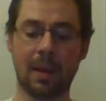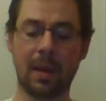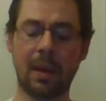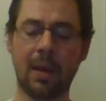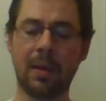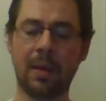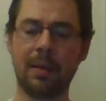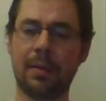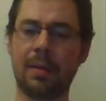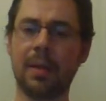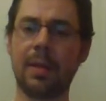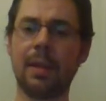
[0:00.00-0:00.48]

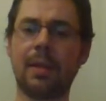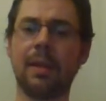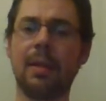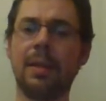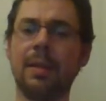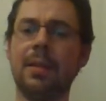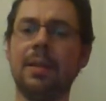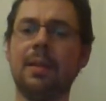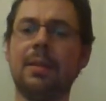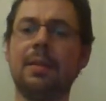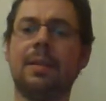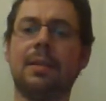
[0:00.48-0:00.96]
I think I
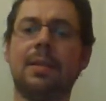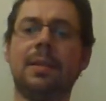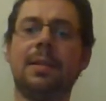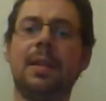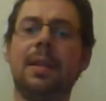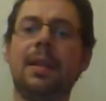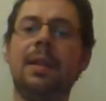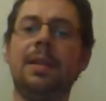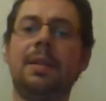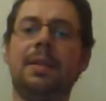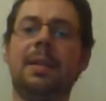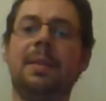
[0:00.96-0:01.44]
did
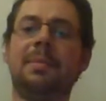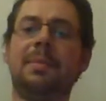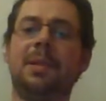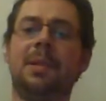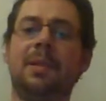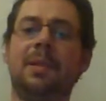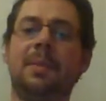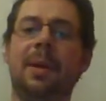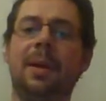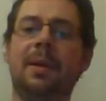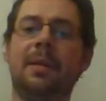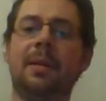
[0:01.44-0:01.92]
see
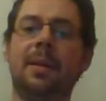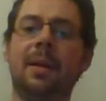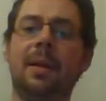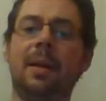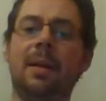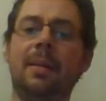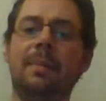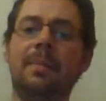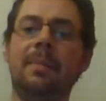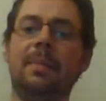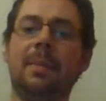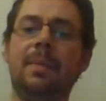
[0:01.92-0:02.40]
something about
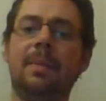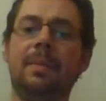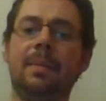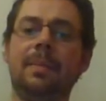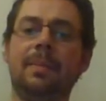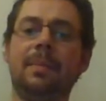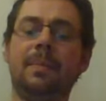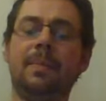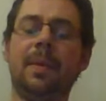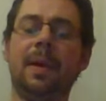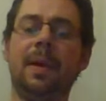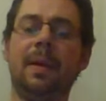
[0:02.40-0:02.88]

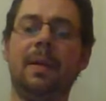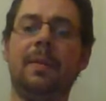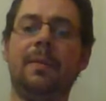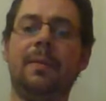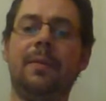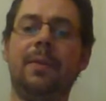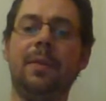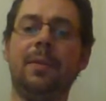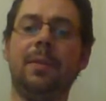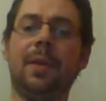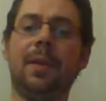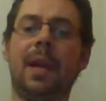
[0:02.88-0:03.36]
a
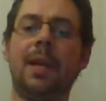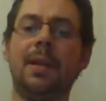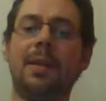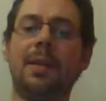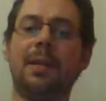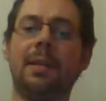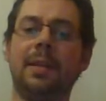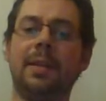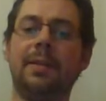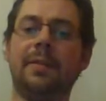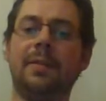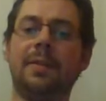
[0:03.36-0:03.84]
few
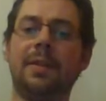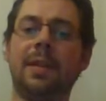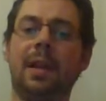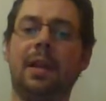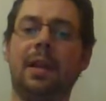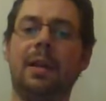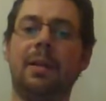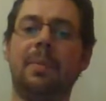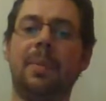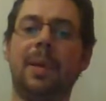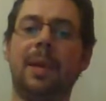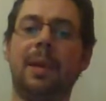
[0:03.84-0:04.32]
cases have
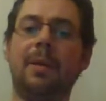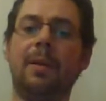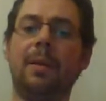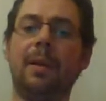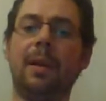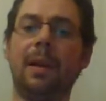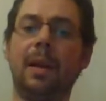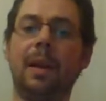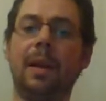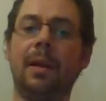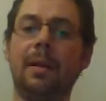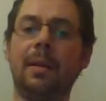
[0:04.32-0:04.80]
started
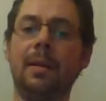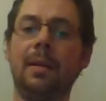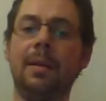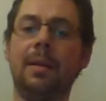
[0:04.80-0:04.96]
appearing again.